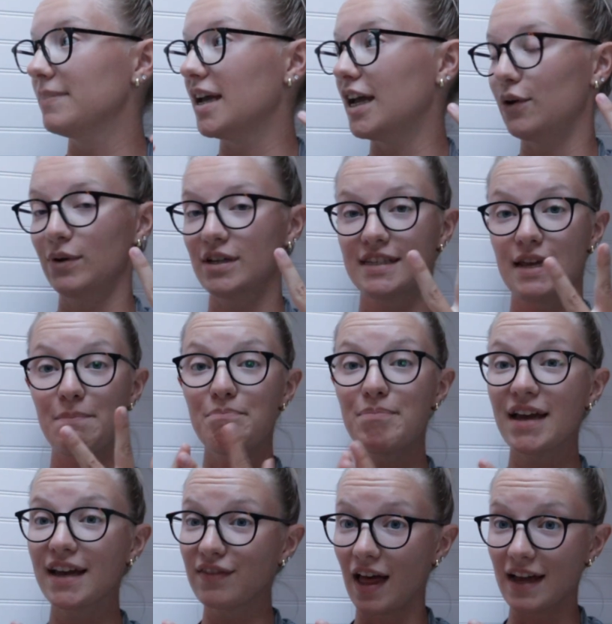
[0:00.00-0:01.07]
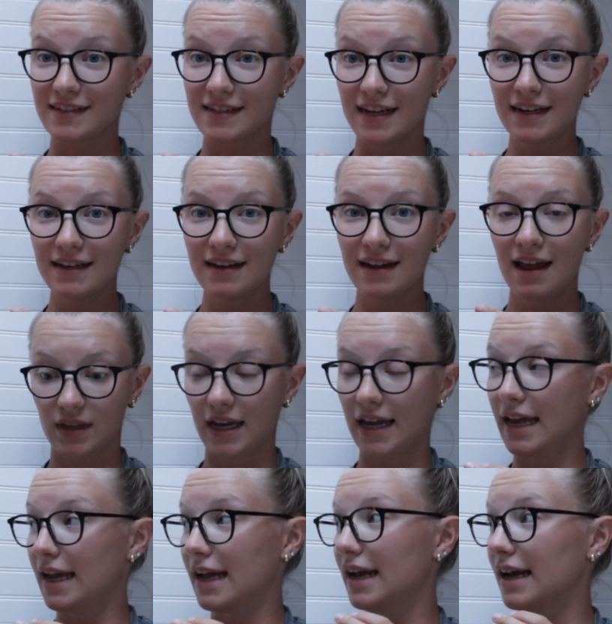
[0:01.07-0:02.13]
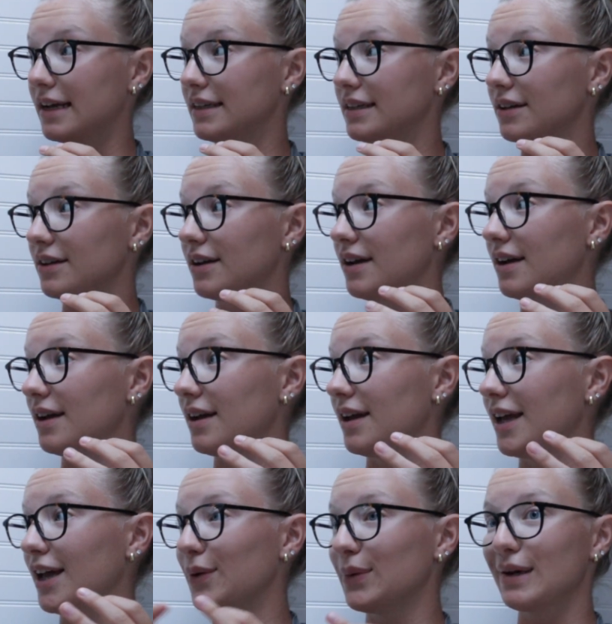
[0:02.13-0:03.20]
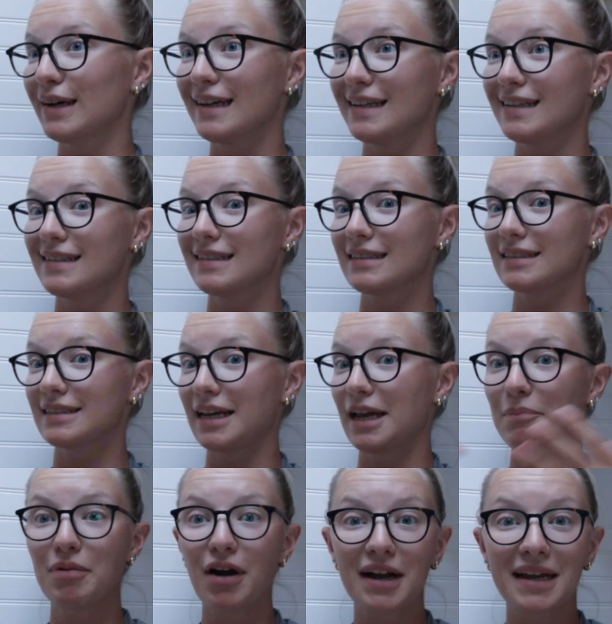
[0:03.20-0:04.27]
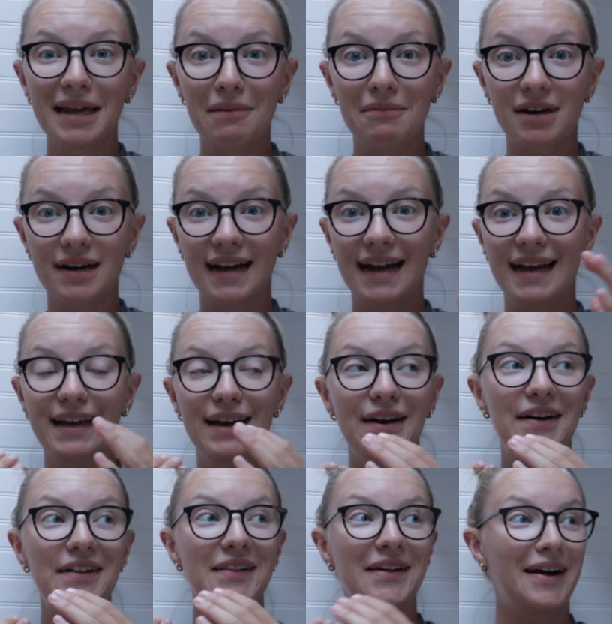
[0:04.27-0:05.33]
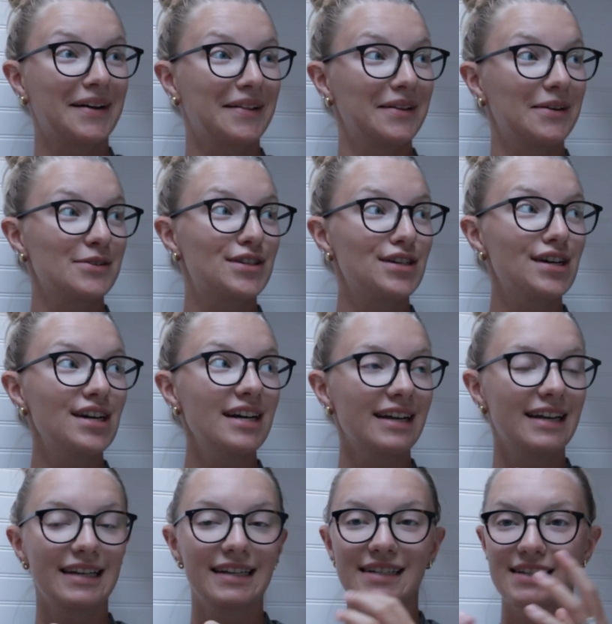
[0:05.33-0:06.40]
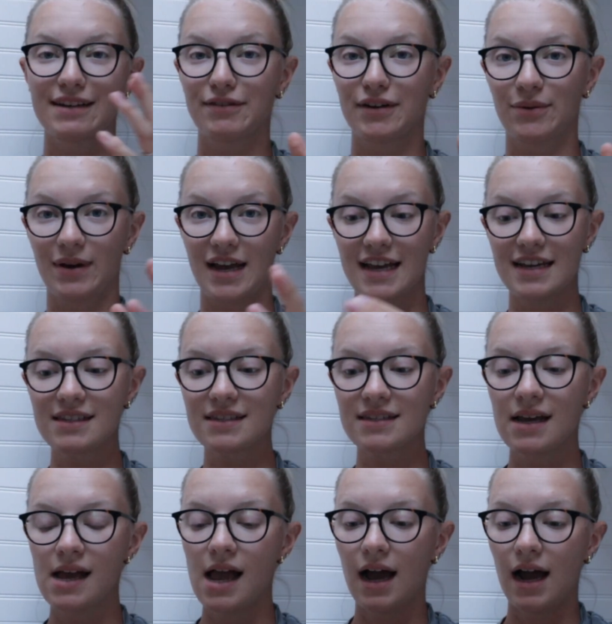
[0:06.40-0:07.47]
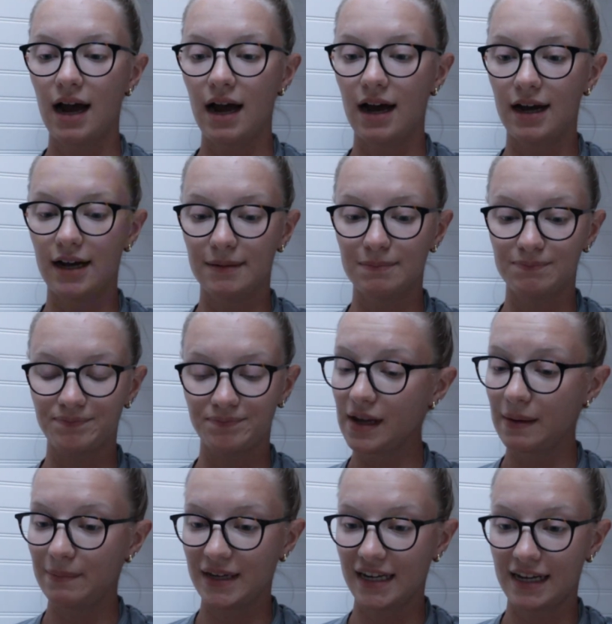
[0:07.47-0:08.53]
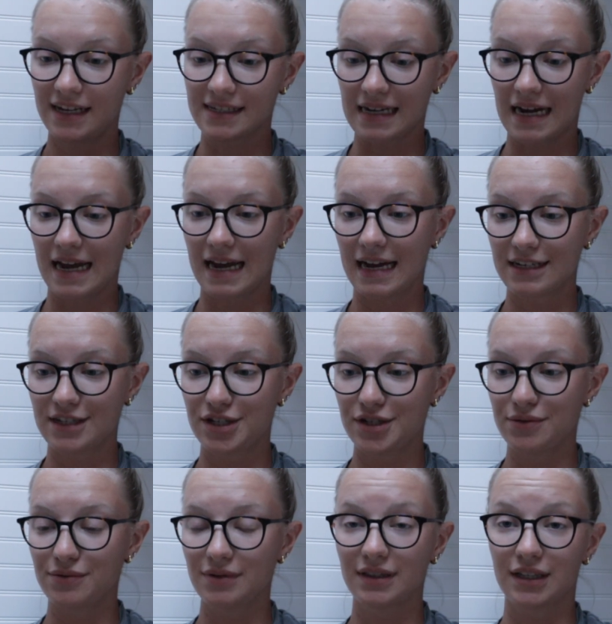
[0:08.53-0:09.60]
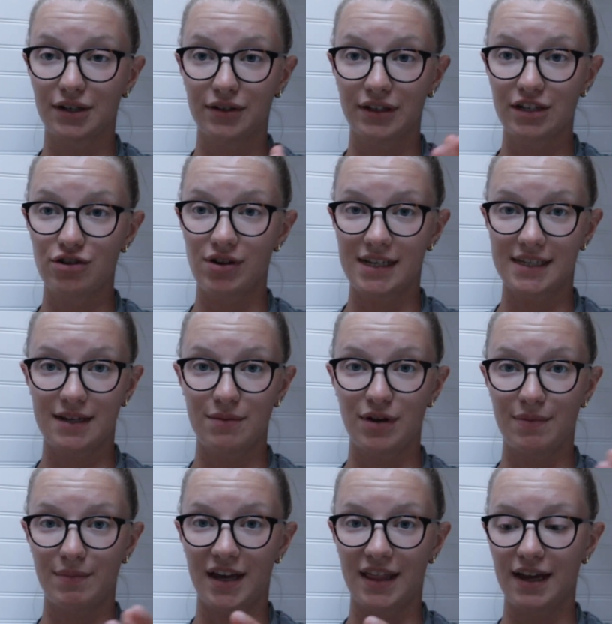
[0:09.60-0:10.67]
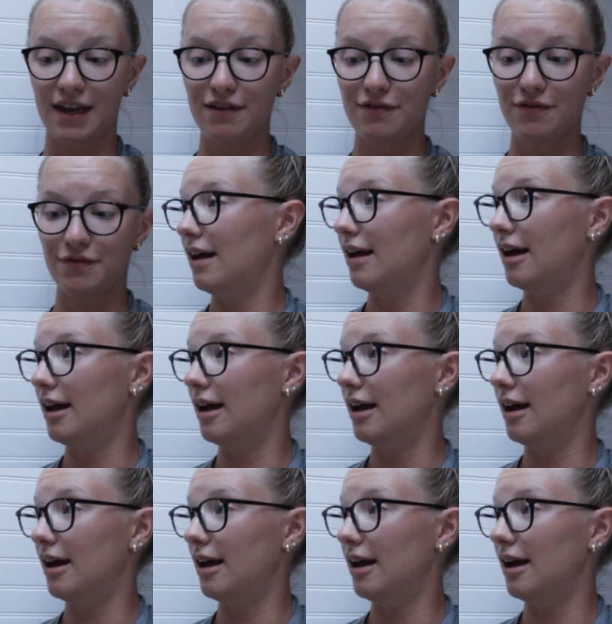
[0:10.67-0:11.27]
It was a big lesson, and it brought Cameron and I a lot closer in different ways, because I had to literally trust him with my life.